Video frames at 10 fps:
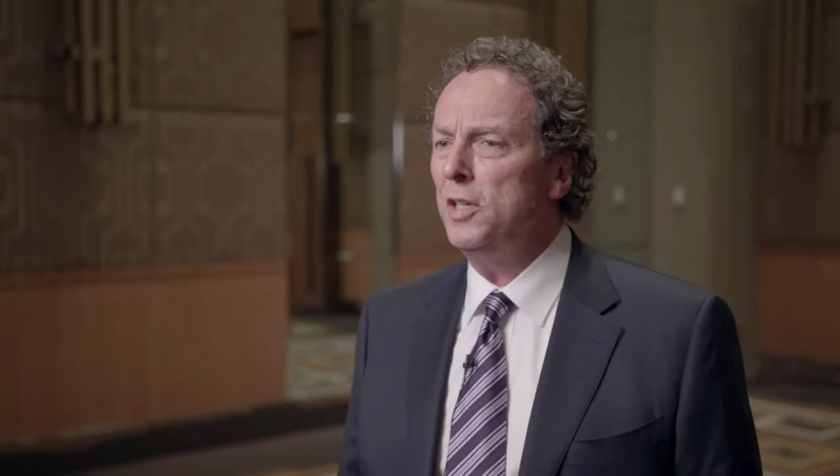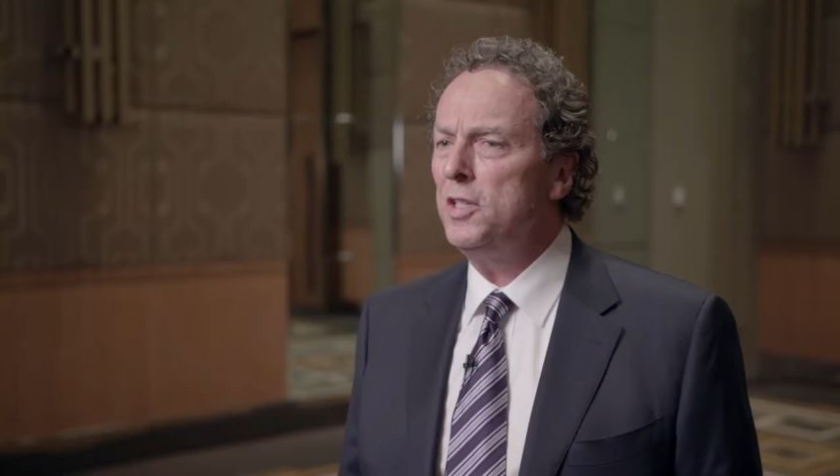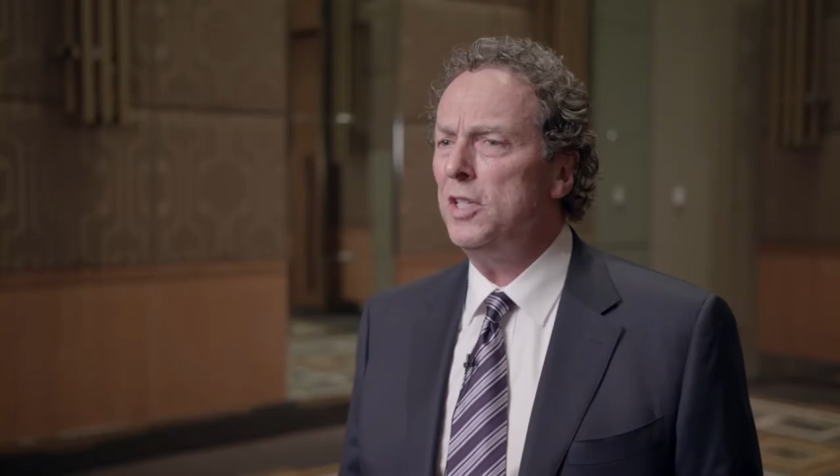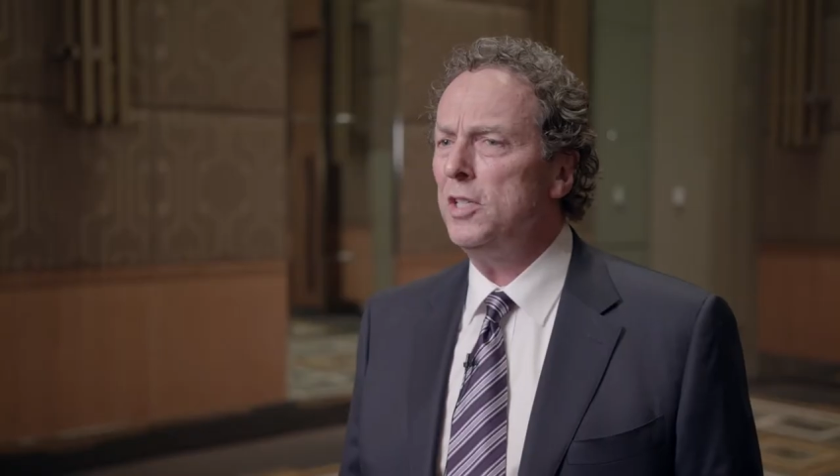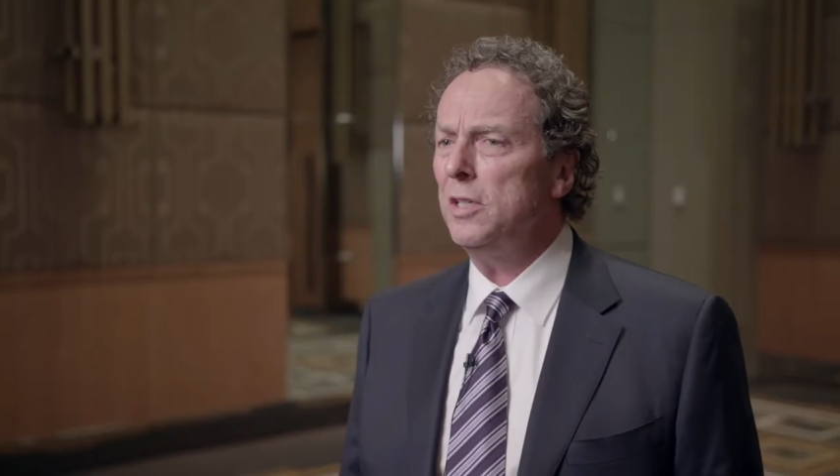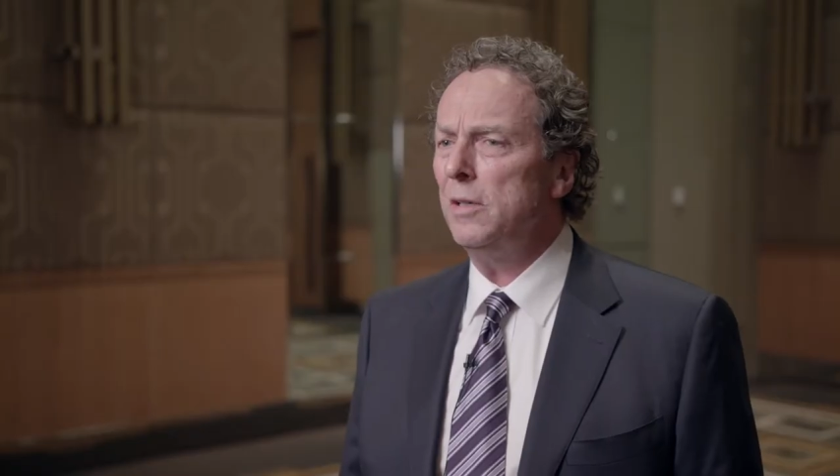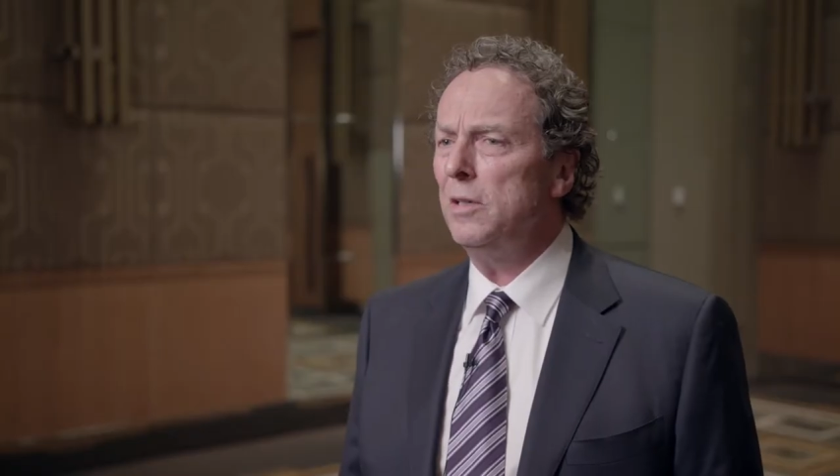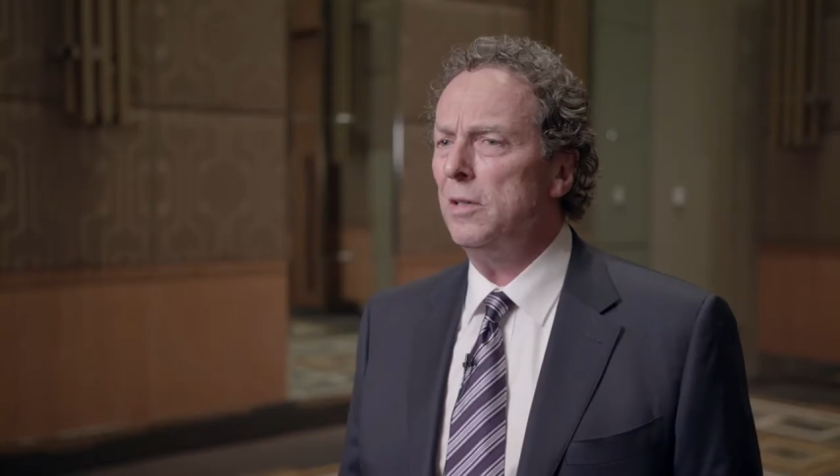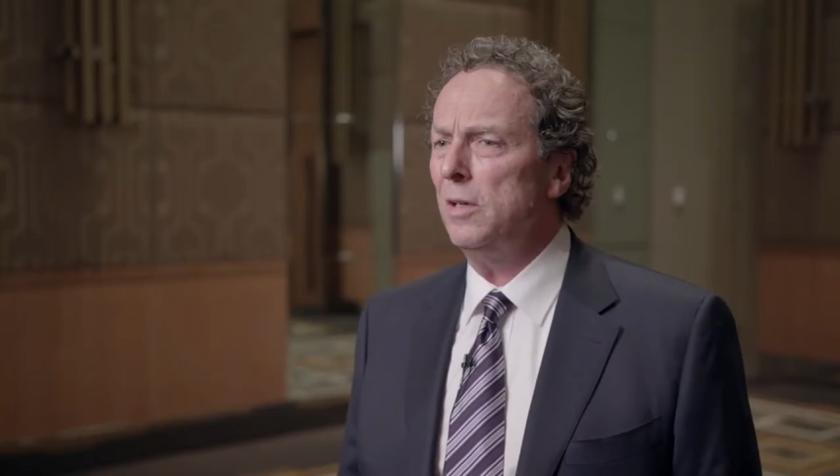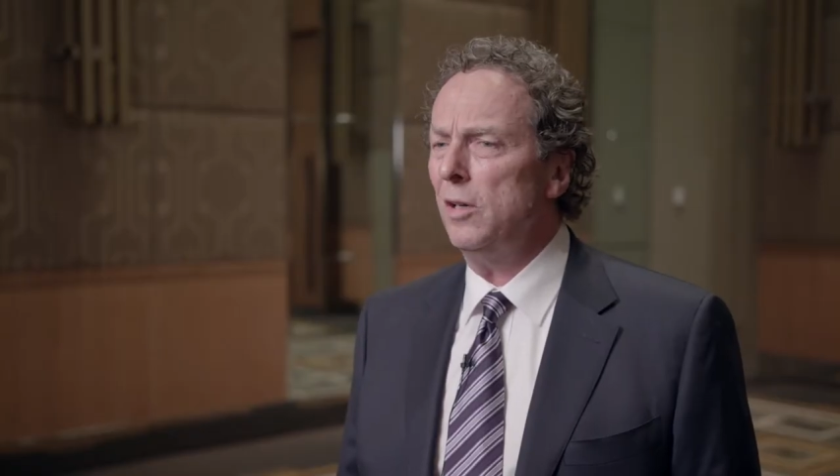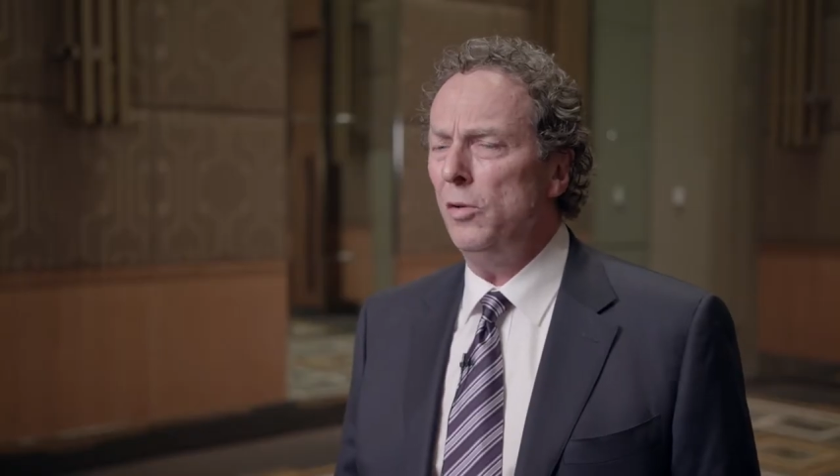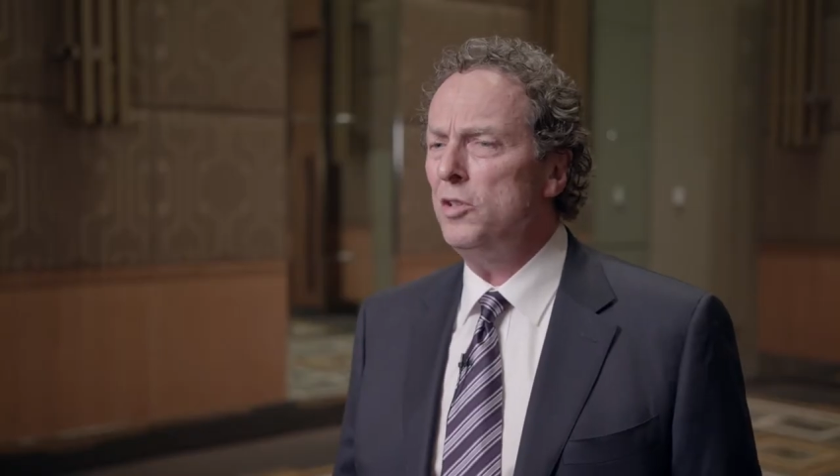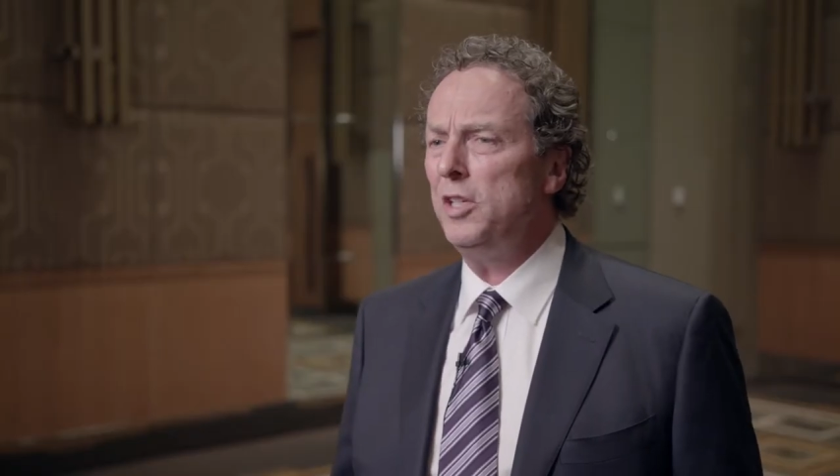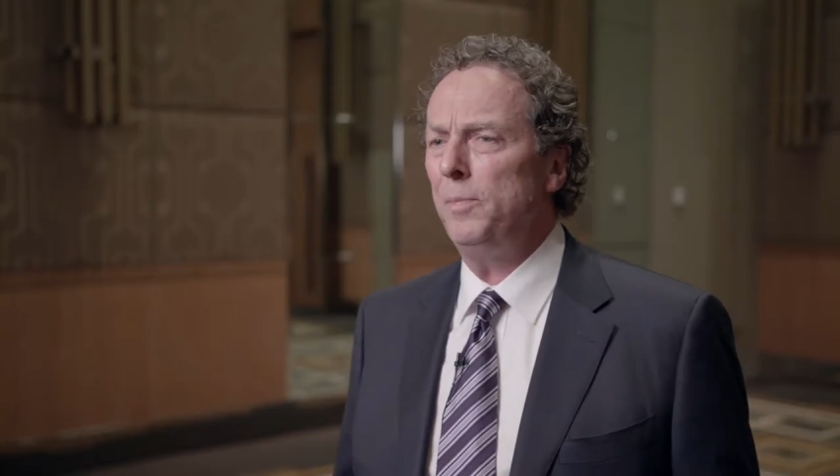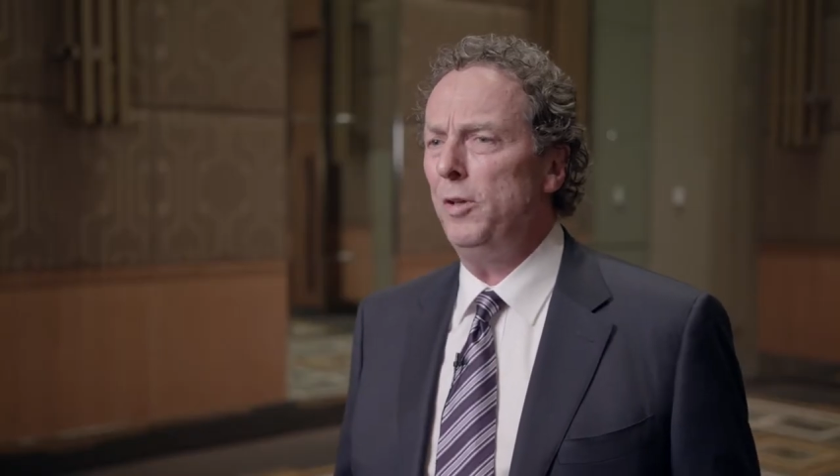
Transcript: it's this concept